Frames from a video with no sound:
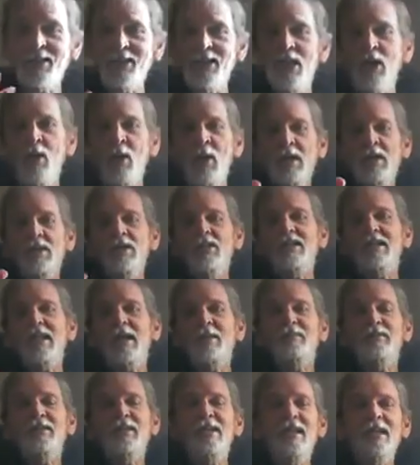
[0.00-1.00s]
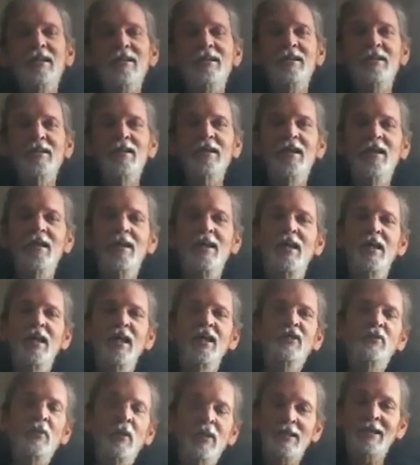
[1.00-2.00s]
thing you want to do, step six,
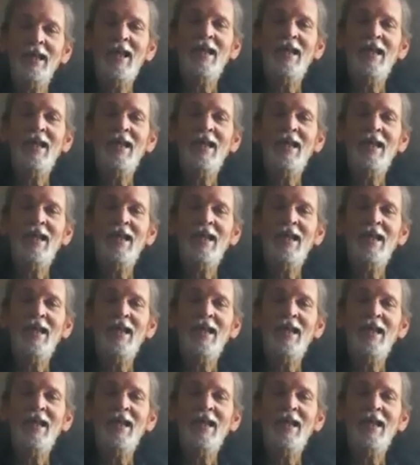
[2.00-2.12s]
is you want to